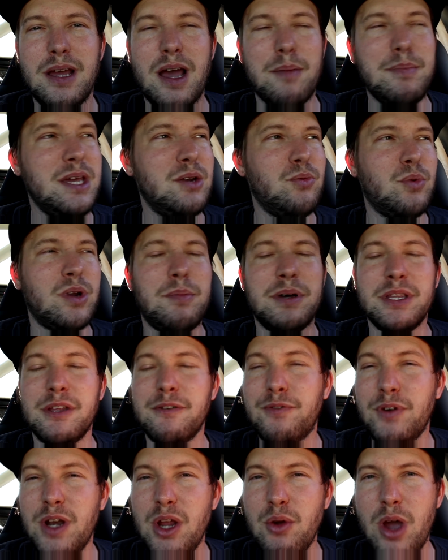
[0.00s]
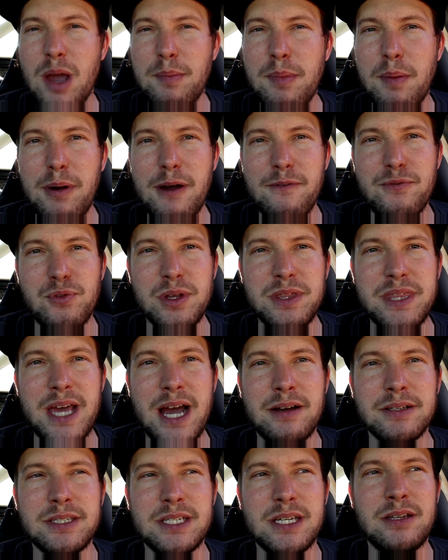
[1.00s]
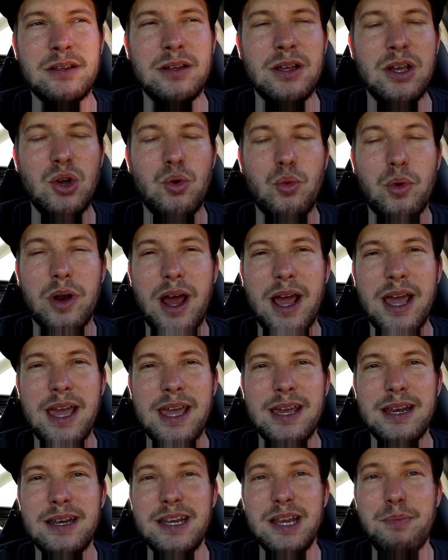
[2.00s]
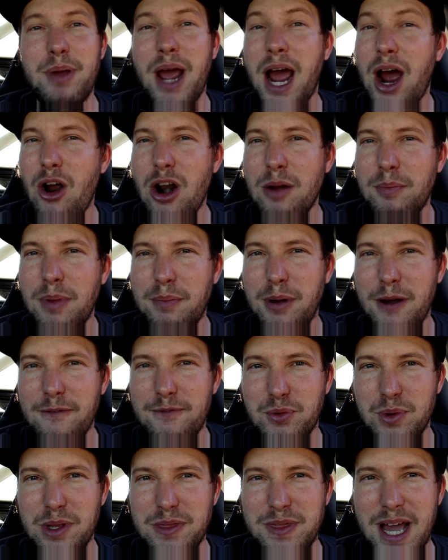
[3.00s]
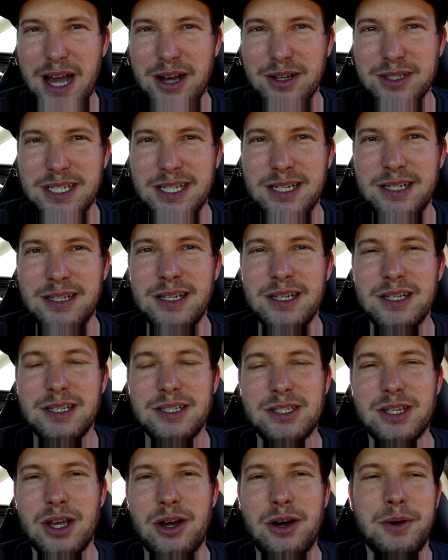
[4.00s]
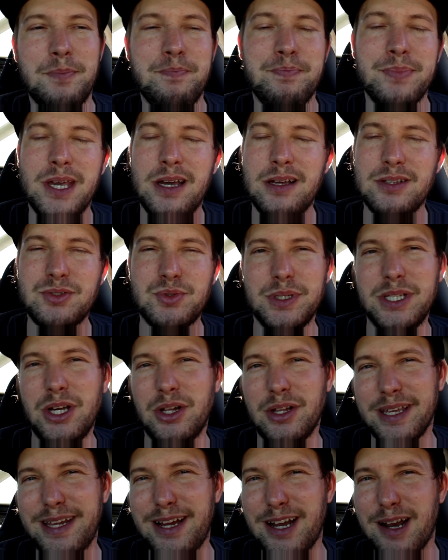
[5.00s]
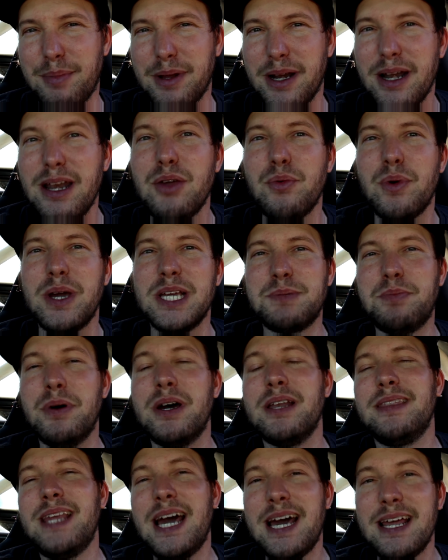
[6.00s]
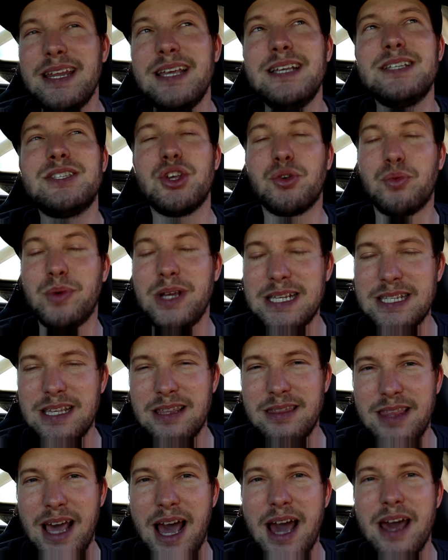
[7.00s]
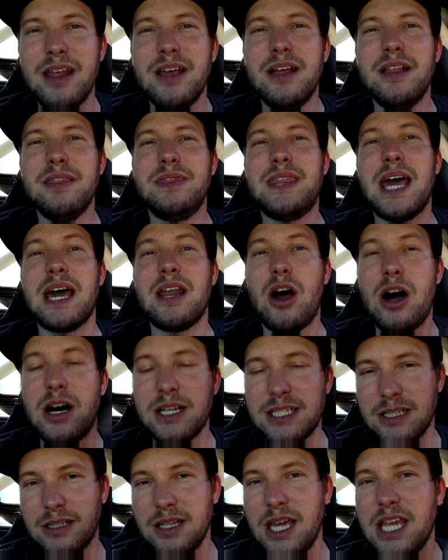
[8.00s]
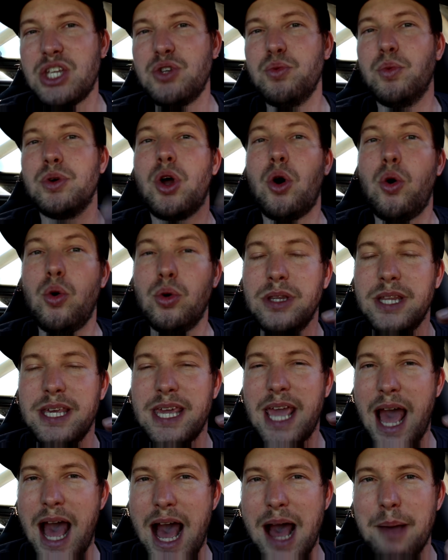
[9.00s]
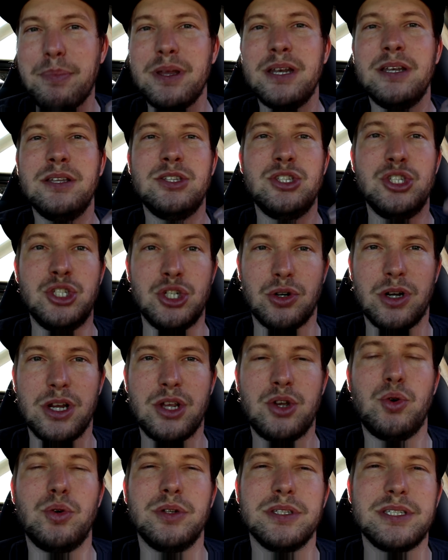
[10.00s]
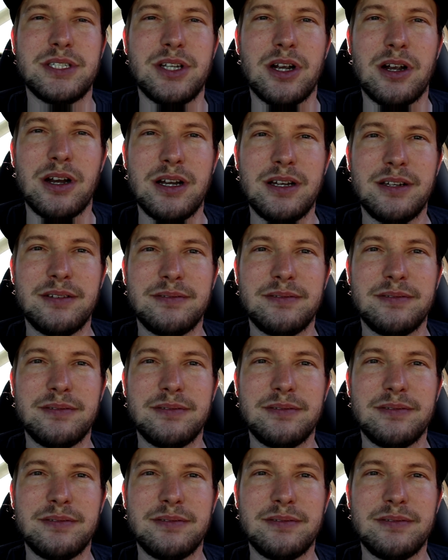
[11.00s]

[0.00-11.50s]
I mean, when I'm on the freeway, I'm above 3000. When I need power, I'm above 3000. So That's really all I care about anyways, but that is the reason that that oscillation would only happen during cold start.